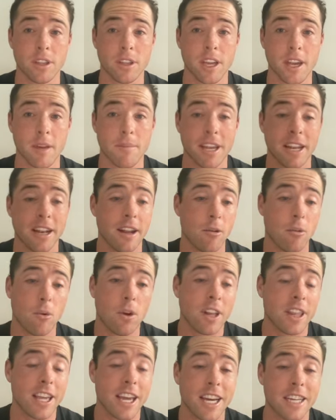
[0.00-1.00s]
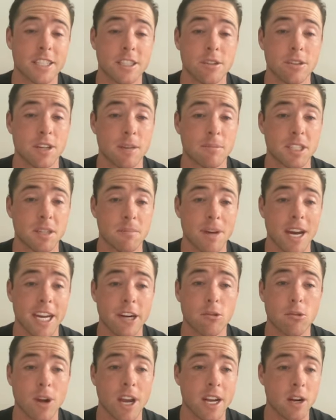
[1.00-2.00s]
I mean, one of the guys who comes to mind
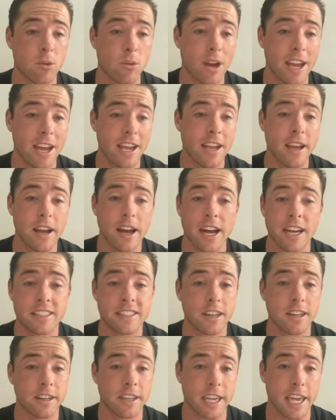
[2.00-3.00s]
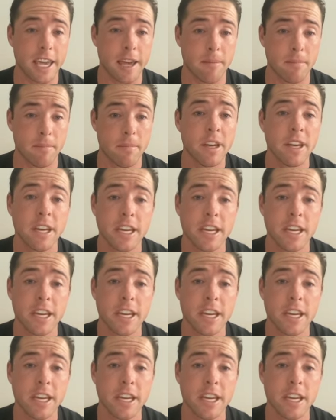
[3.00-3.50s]
right away, Ha-Sung Kim.